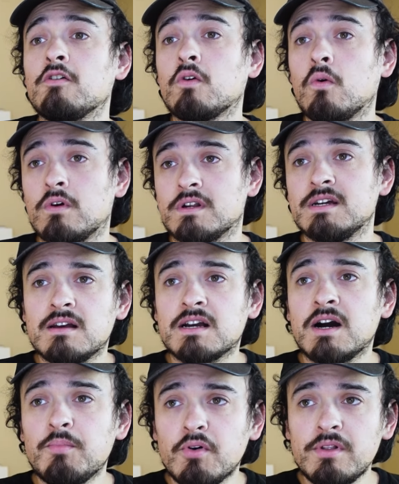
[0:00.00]
Elkhorn. The
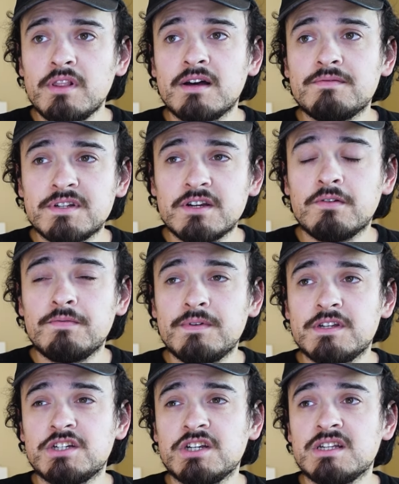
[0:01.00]
couple loved to go
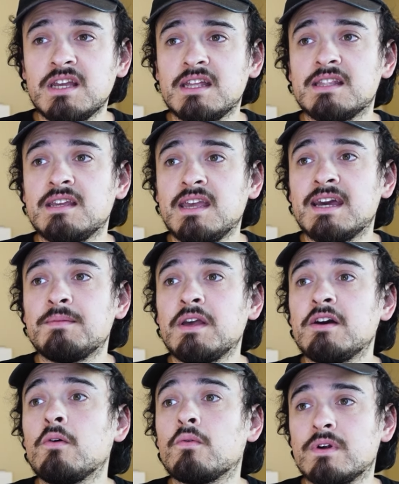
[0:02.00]
fishing in the
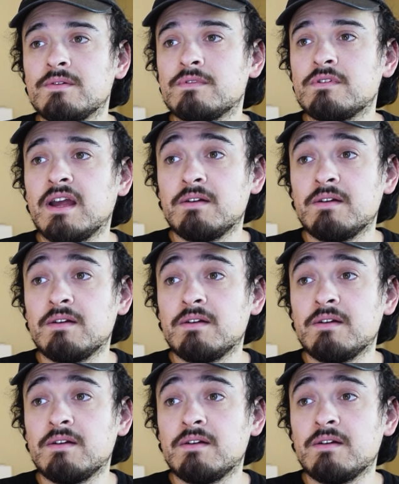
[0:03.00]
Yamhill River